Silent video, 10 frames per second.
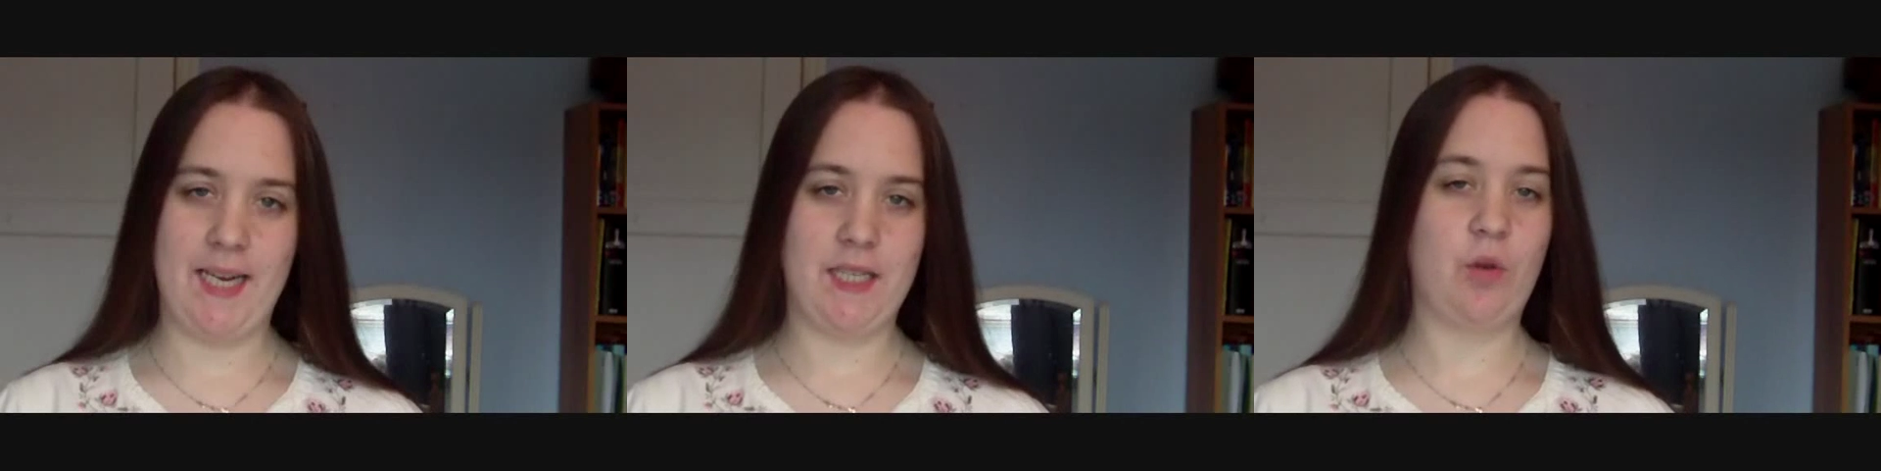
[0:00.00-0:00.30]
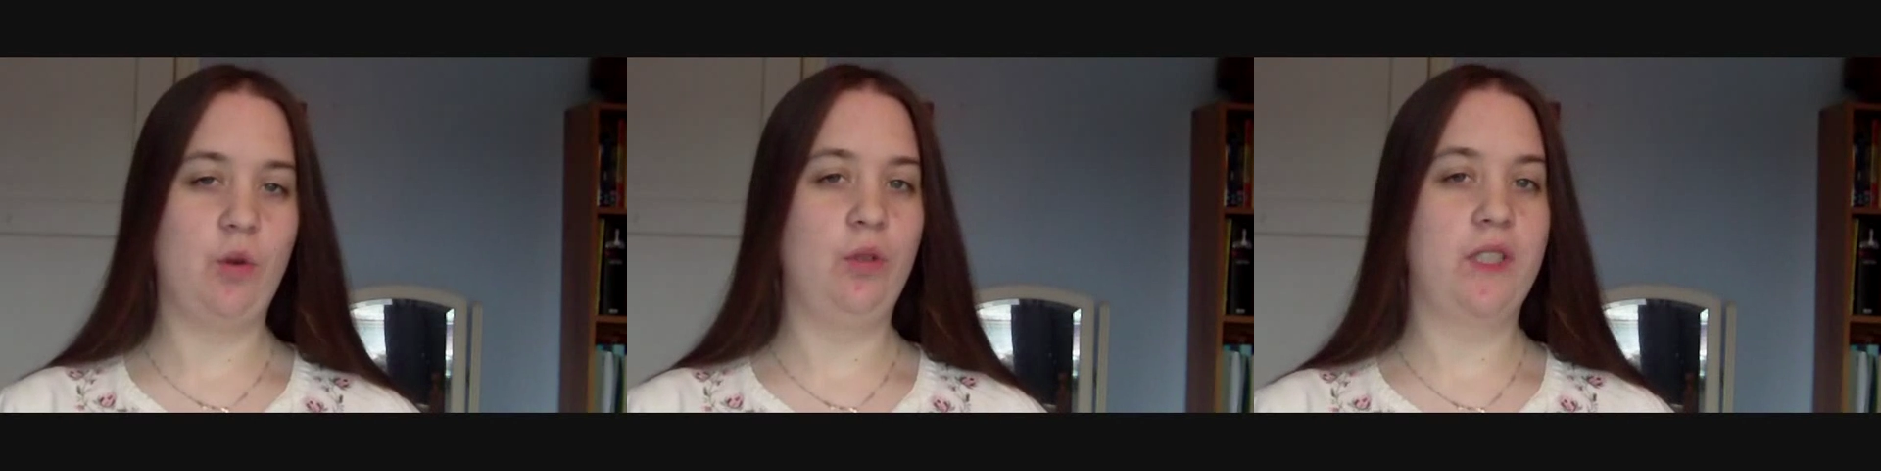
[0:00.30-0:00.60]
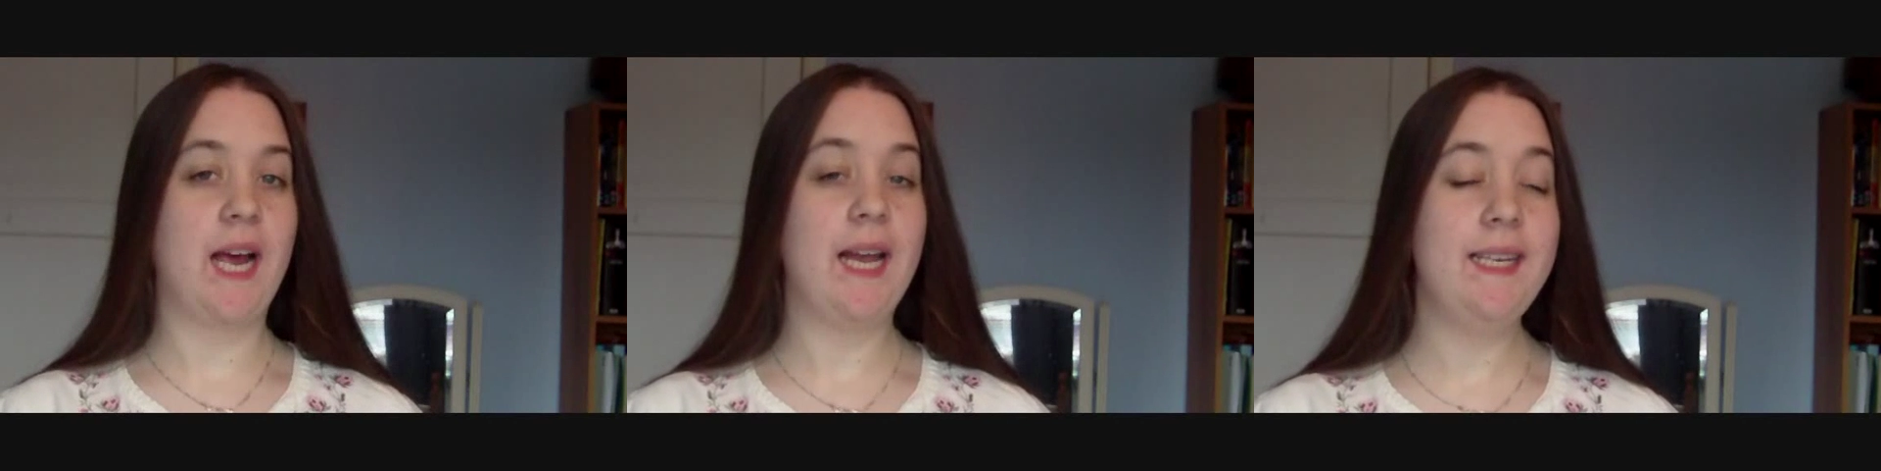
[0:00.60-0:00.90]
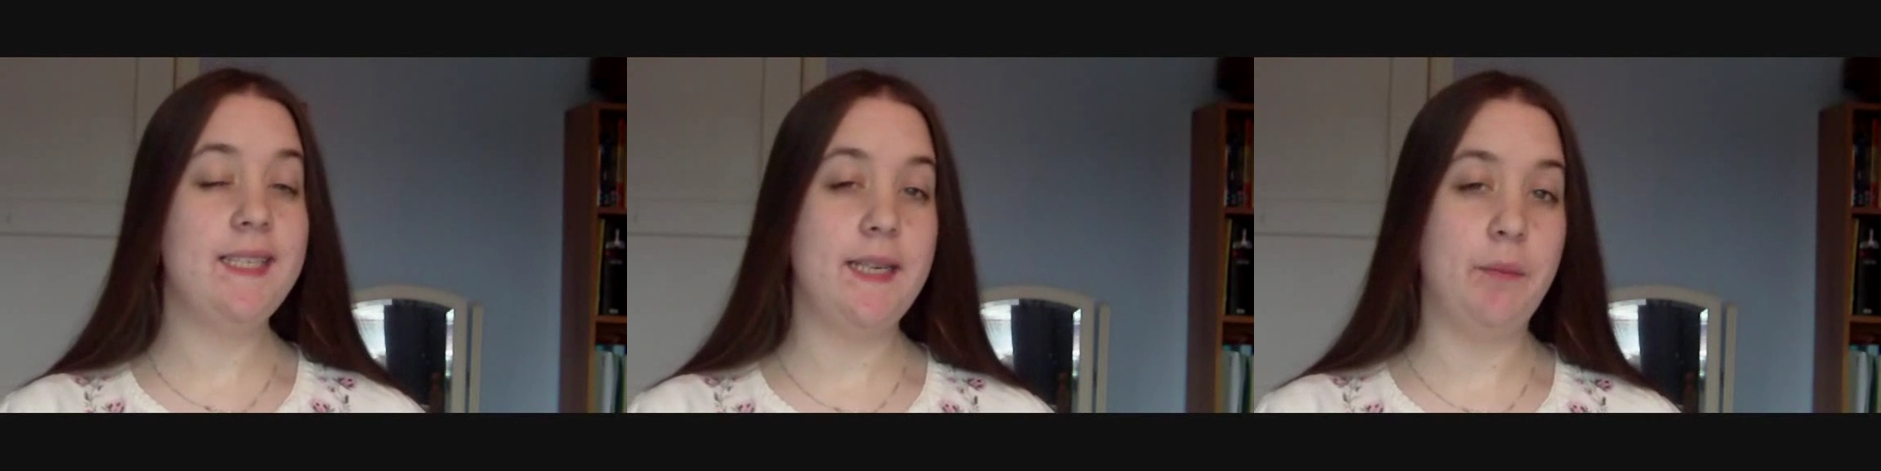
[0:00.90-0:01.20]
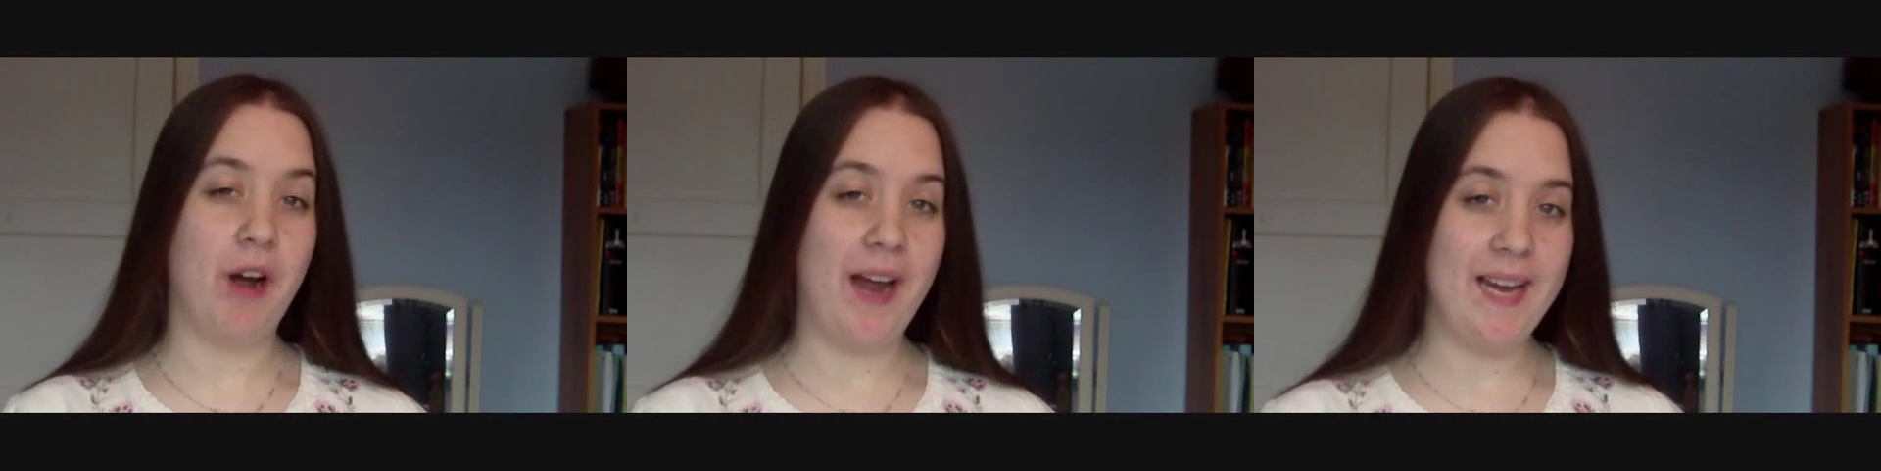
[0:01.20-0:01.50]
is called
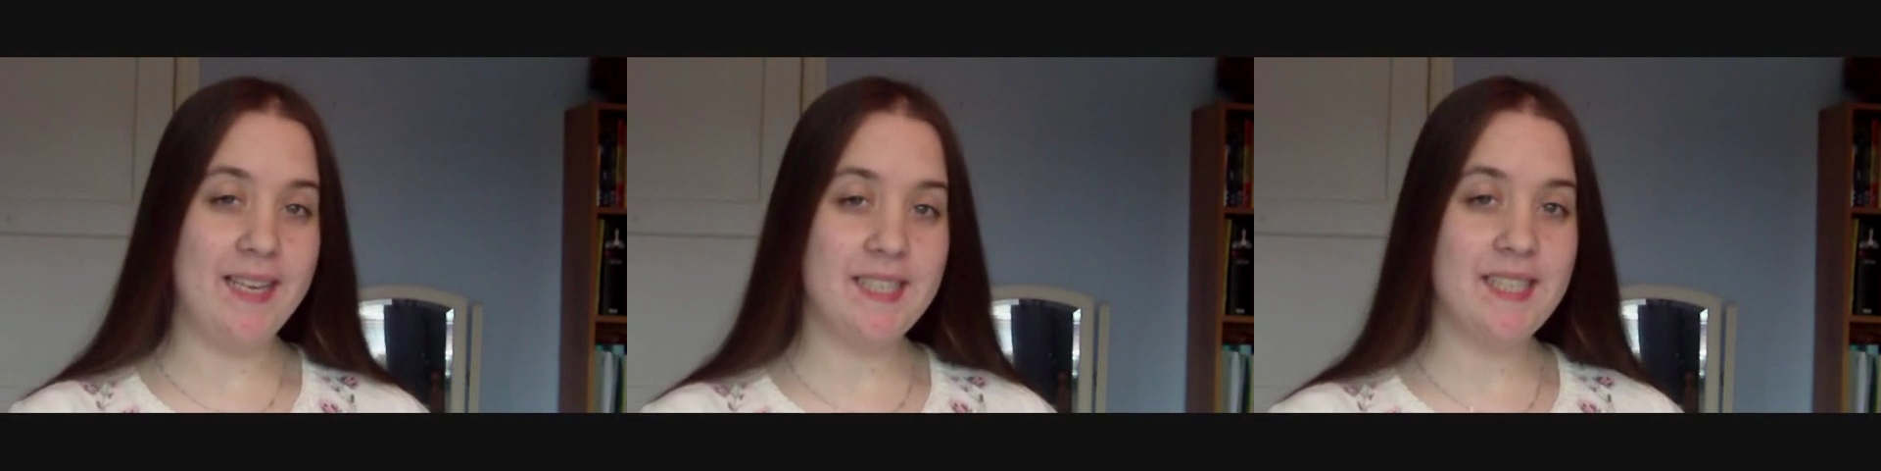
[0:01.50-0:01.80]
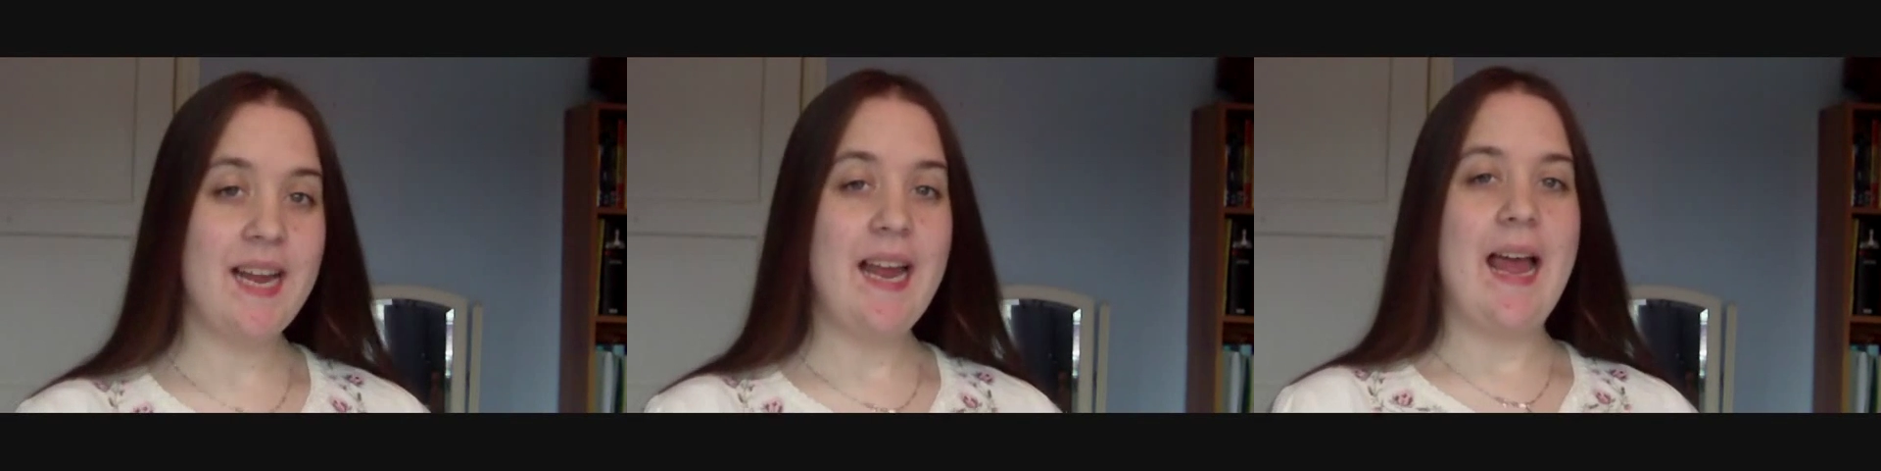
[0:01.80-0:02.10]
Khaleesi Braids,